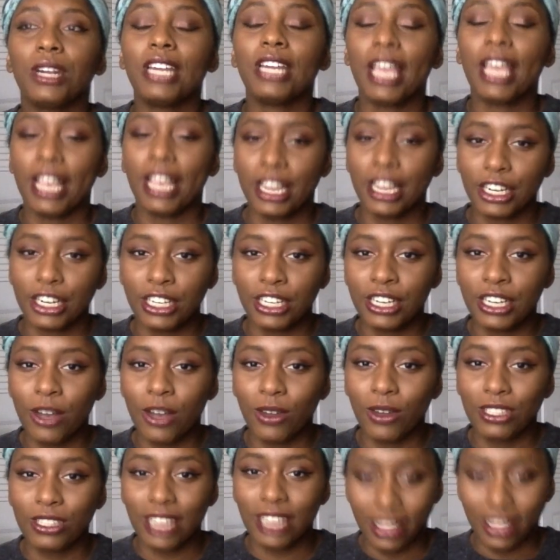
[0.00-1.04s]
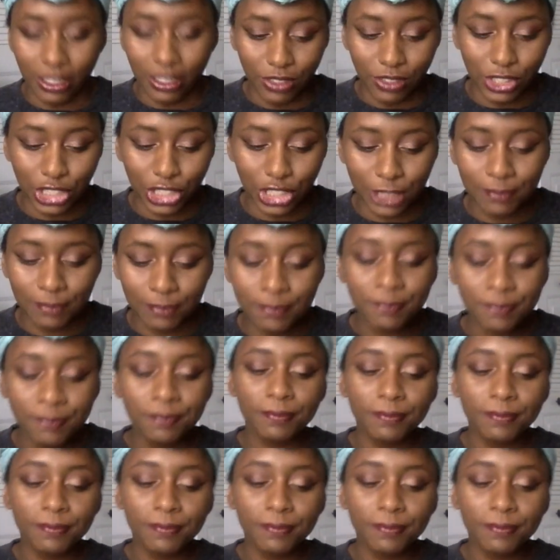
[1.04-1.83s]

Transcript: it aired on television,